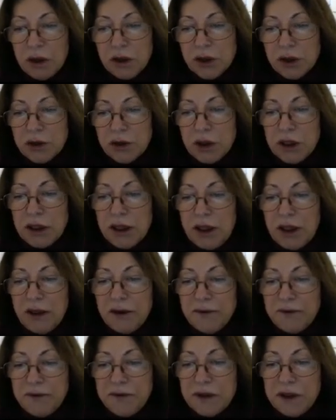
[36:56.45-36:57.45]
So
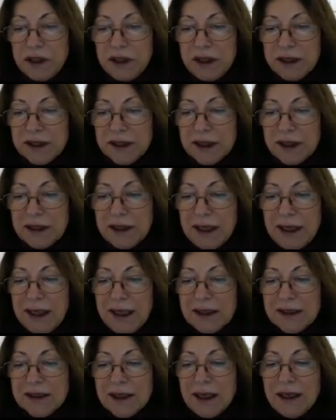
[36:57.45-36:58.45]
if this
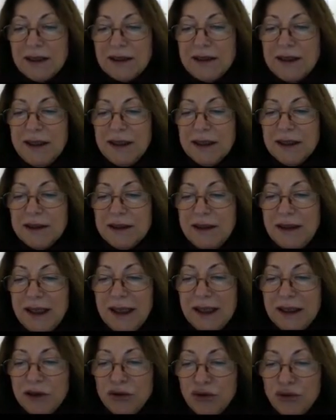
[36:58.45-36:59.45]
as the
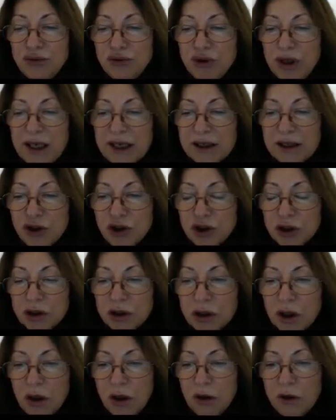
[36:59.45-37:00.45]

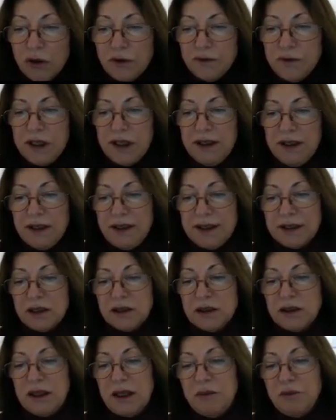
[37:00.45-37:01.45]
direction of the
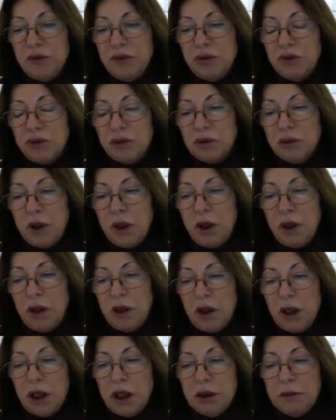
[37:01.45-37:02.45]
electric dipole
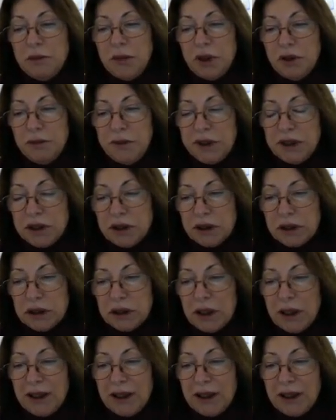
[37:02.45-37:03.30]
moment